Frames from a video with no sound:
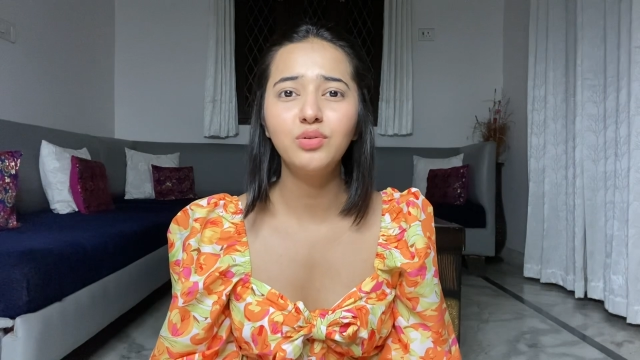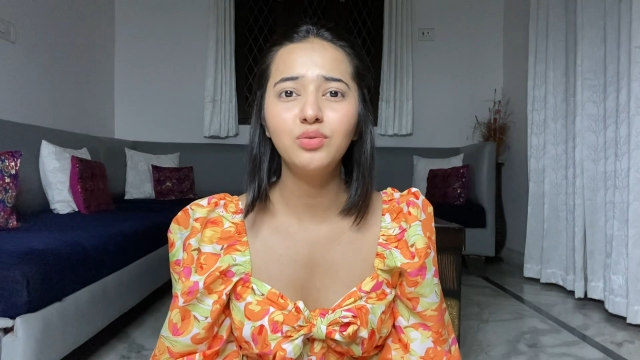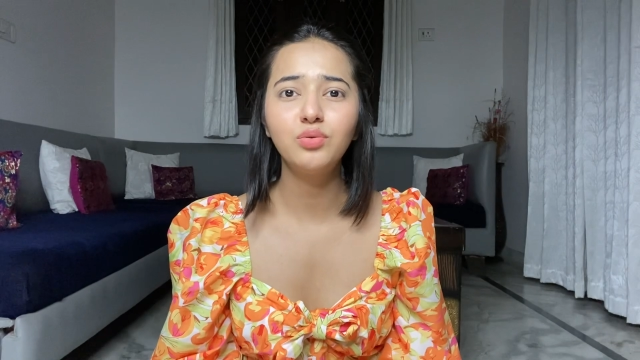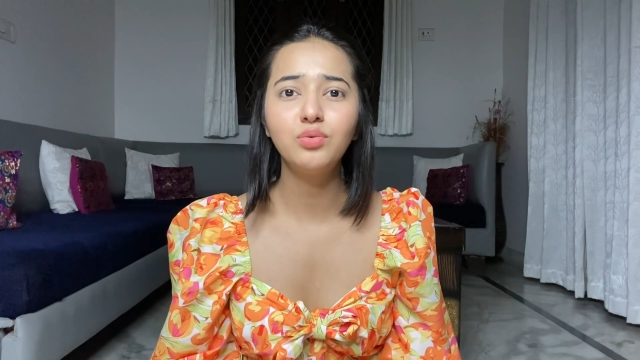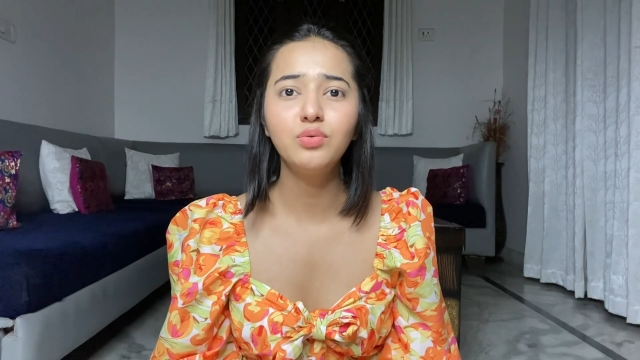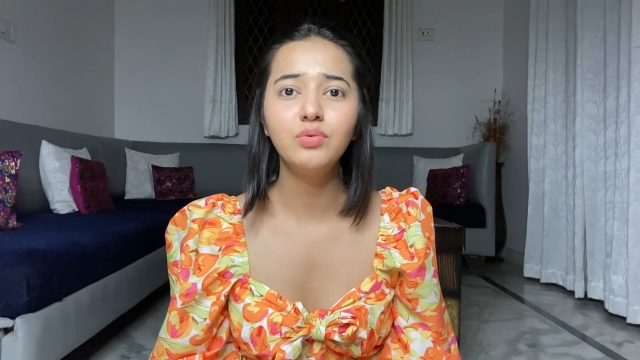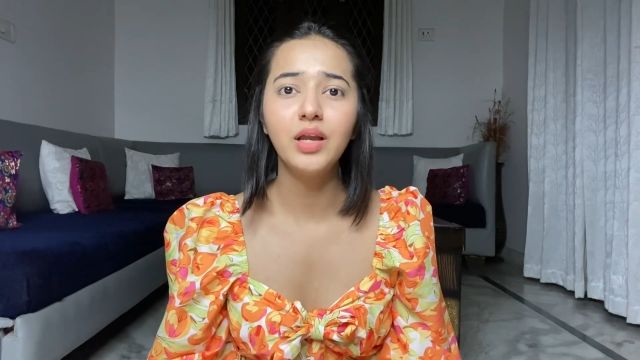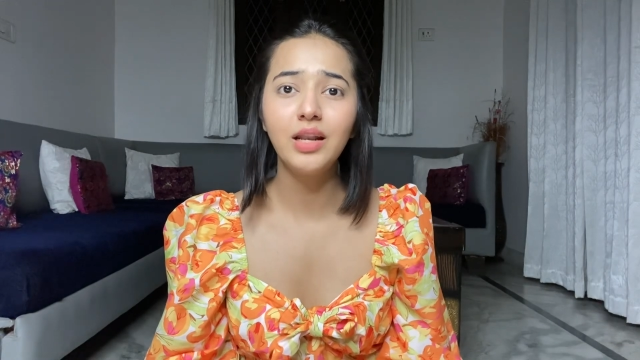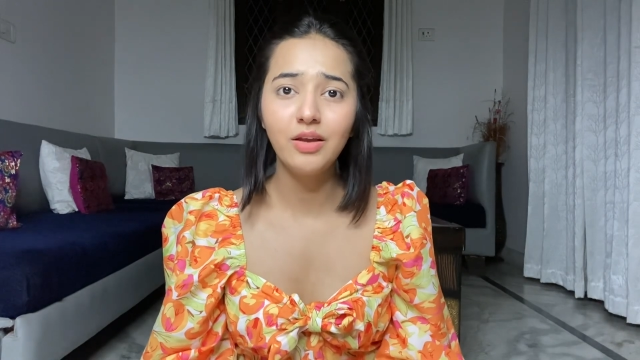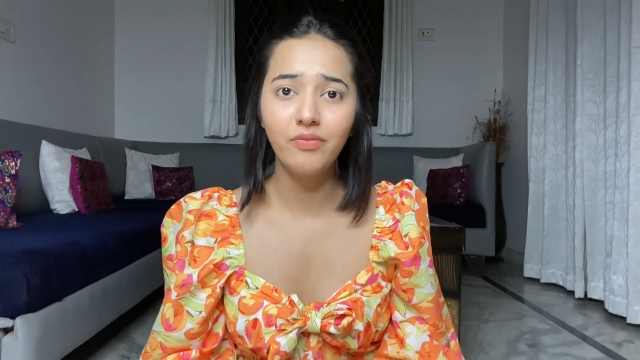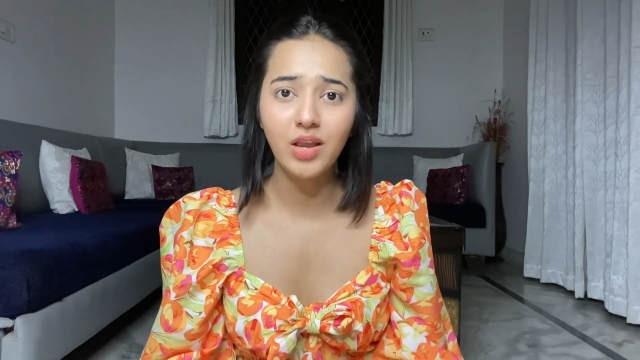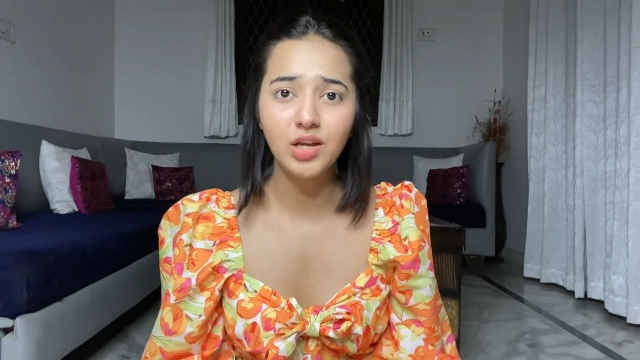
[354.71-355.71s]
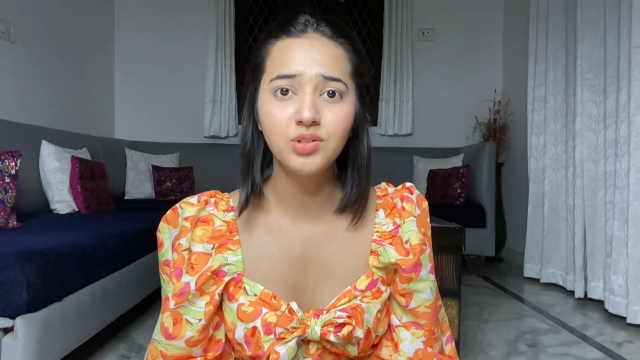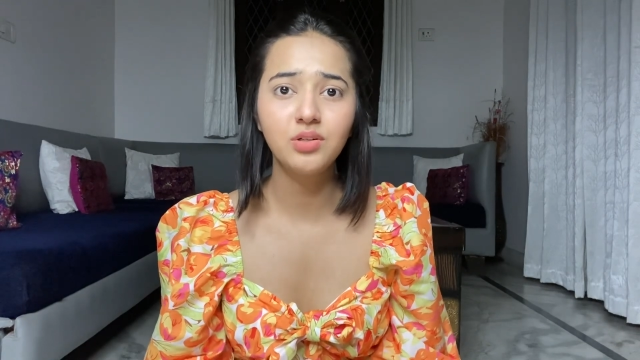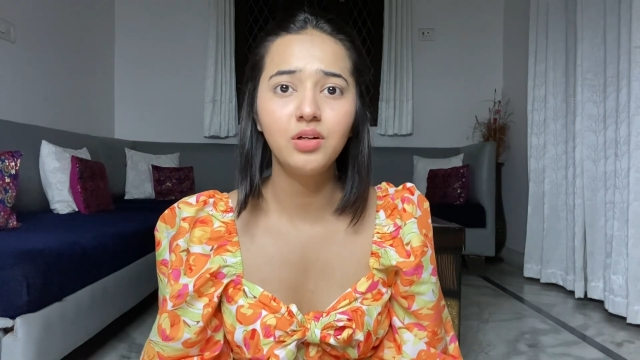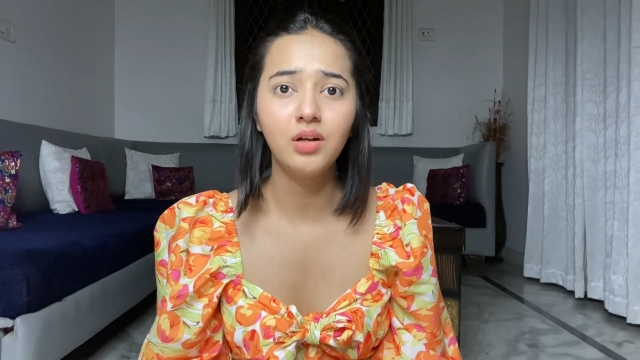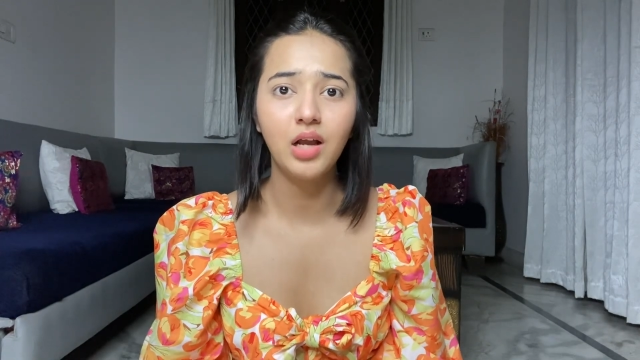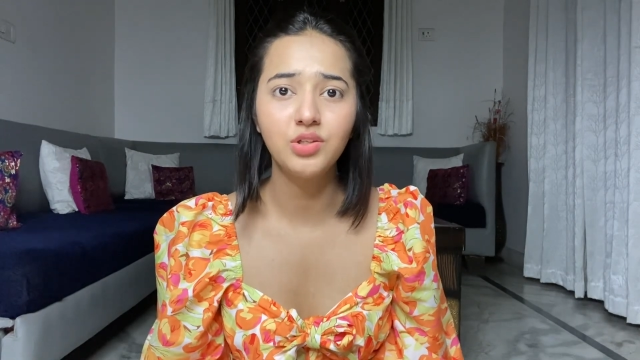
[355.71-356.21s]
crew in aviation
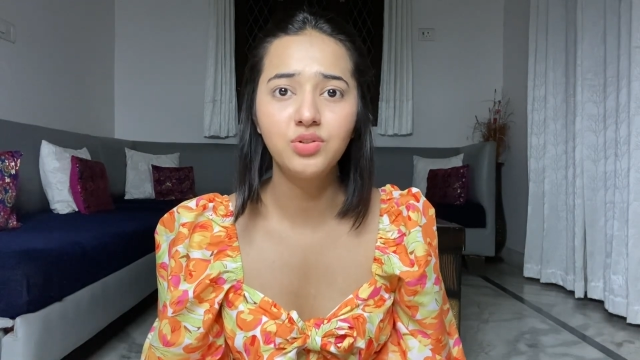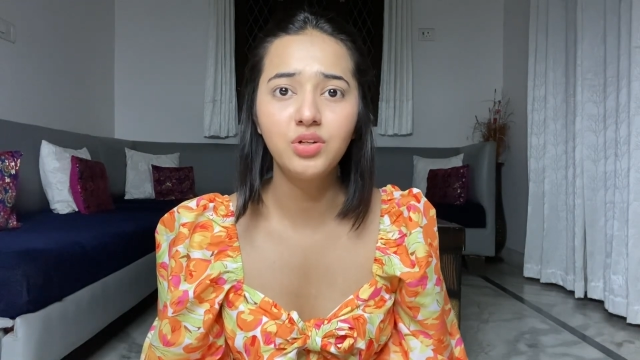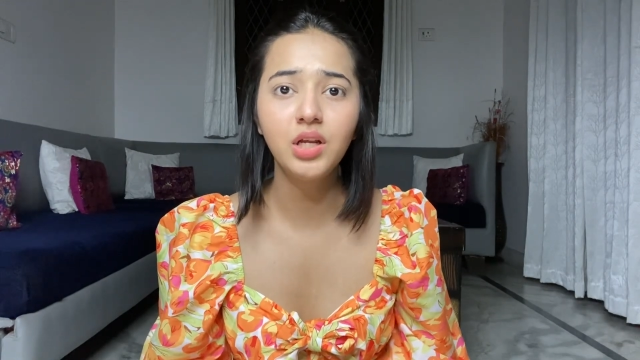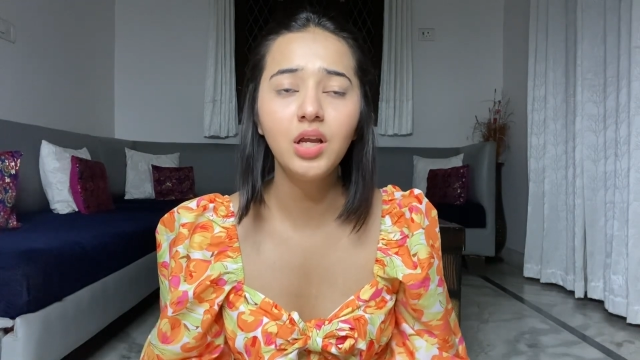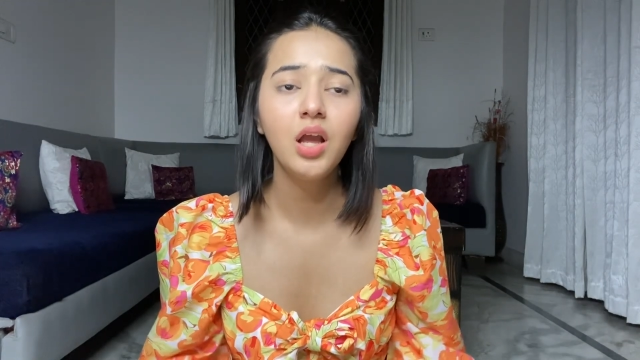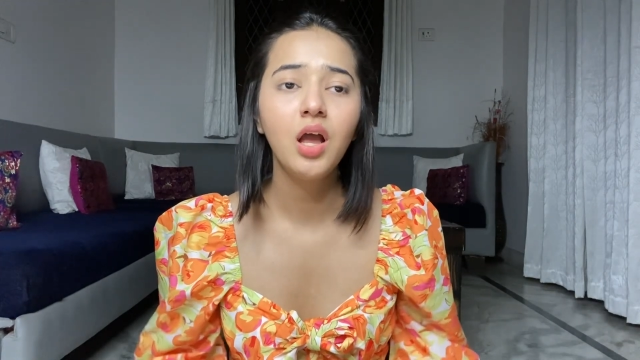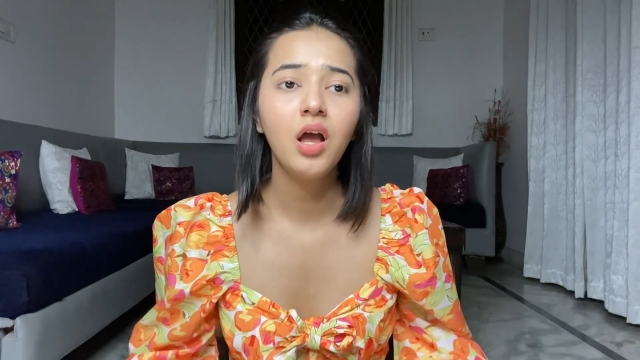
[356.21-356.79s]
industry,